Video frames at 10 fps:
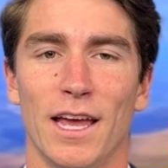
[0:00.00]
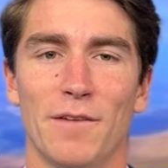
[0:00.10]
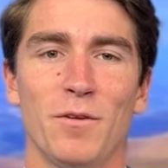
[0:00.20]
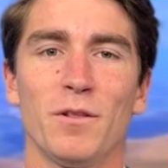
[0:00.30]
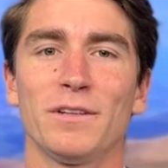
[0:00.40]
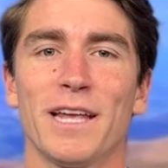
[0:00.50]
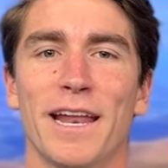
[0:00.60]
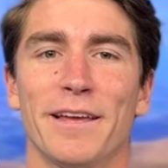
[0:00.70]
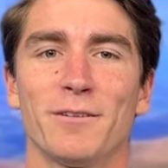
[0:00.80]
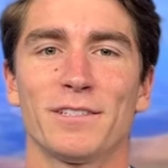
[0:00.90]
If you looked
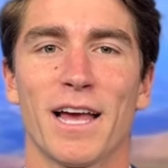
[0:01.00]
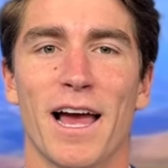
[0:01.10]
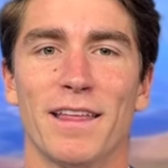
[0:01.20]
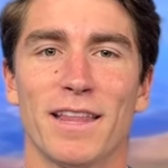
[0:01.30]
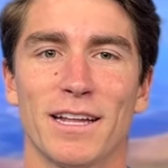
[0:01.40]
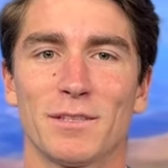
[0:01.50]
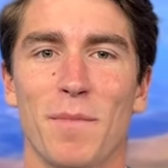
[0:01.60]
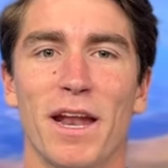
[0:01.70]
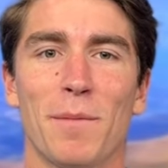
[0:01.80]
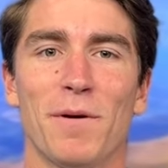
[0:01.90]
at a hillside that's
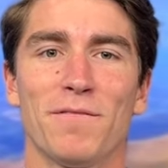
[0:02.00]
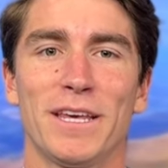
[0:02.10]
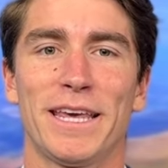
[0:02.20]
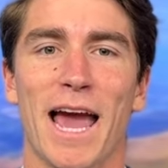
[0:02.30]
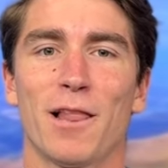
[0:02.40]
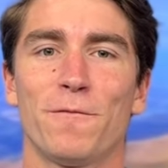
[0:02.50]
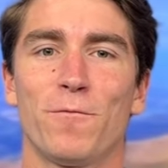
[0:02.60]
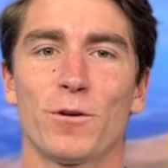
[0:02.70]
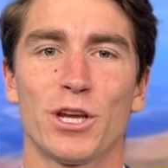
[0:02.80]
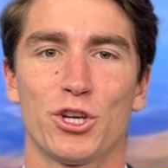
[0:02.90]
made up of the
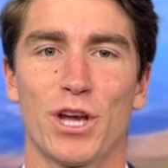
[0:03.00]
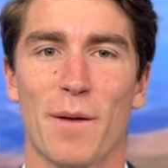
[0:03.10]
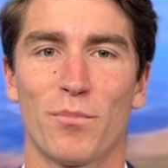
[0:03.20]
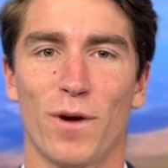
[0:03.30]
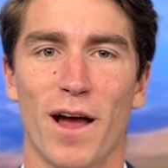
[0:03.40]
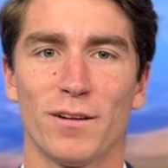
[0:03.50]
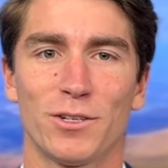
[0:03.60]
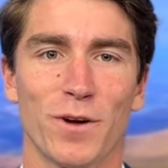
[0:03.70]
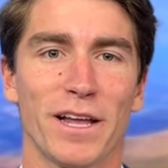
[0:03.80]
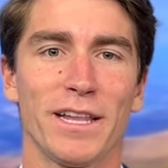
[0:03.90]
California chaparral
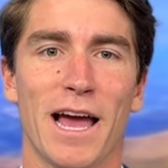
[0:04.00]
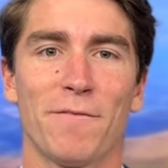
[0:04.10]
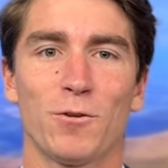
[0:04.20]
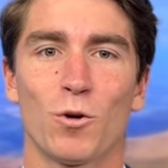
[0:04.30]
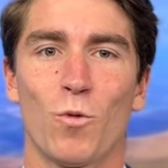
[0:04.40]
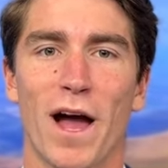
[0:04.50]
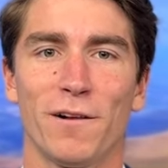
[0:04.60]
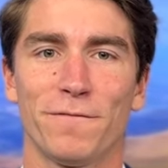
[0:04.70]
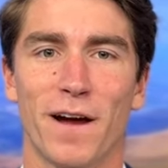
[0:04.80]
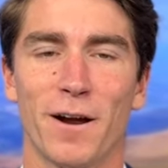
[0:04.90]
directly after a
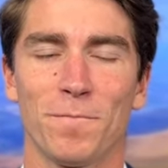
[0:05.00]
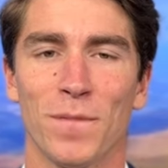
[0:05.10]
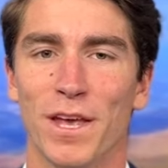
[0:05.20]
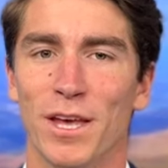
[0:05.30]
wildfire,